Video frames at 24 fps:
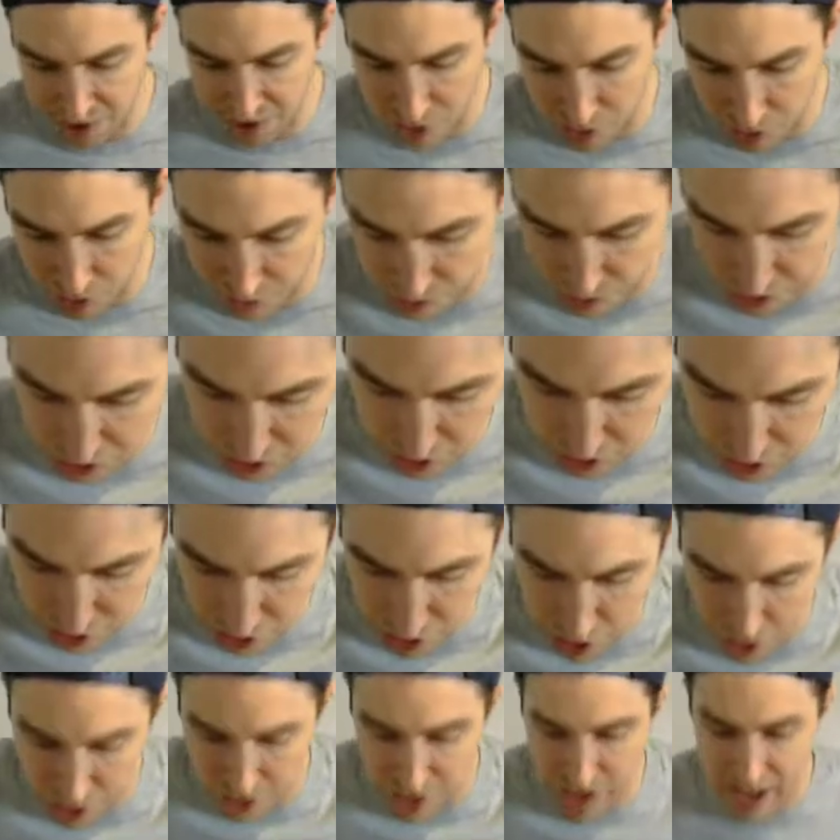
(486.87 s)
Still a really
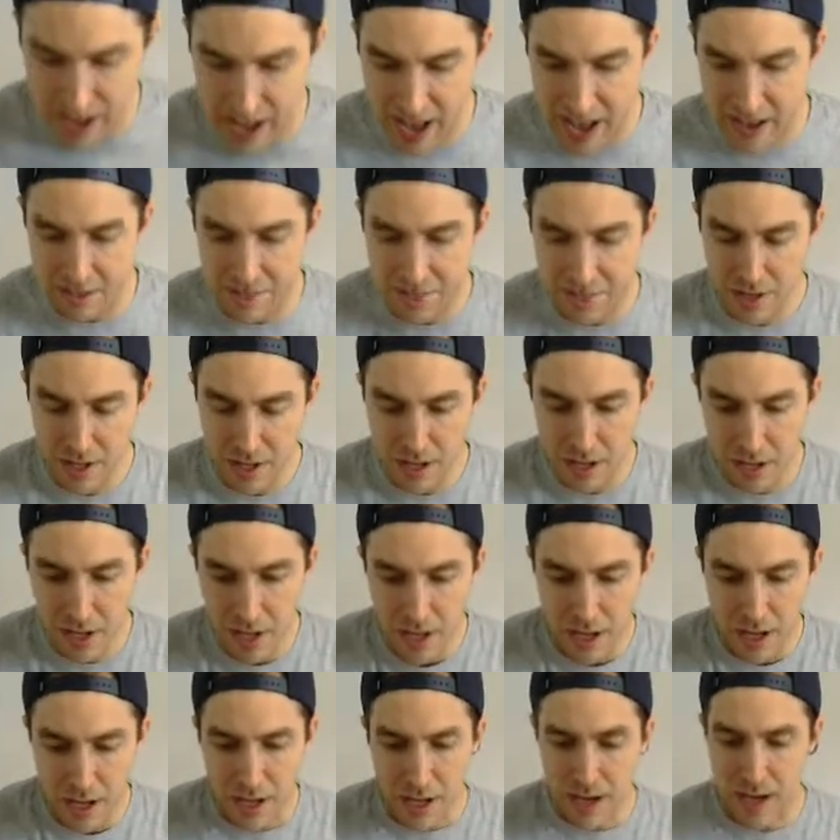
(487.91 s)
good card to have.
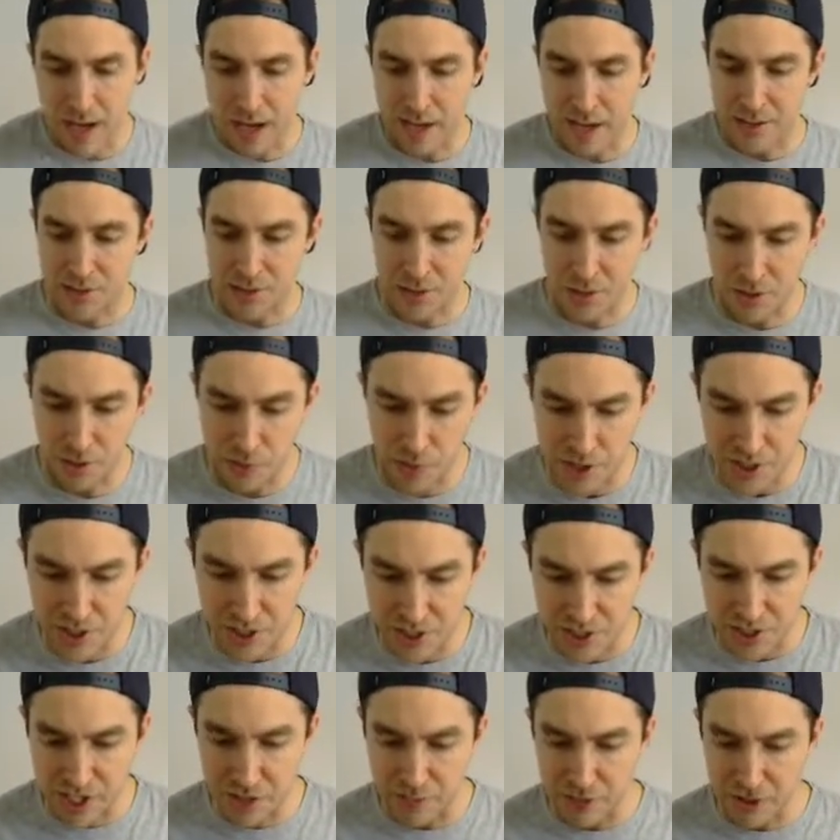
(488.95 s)
So the
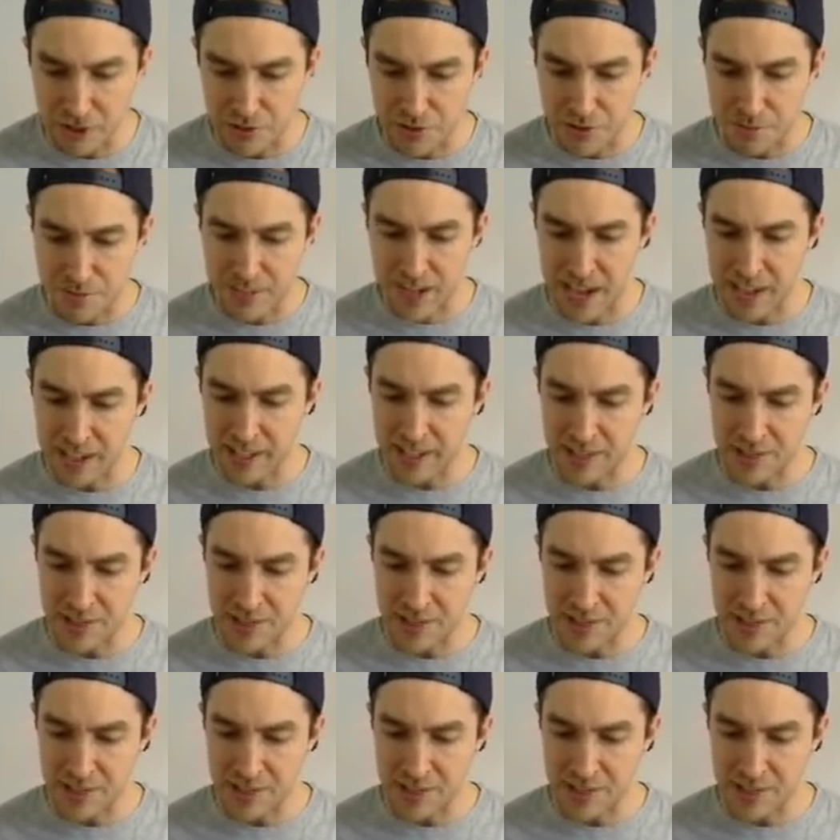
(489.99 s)
question is, can we do some tanking?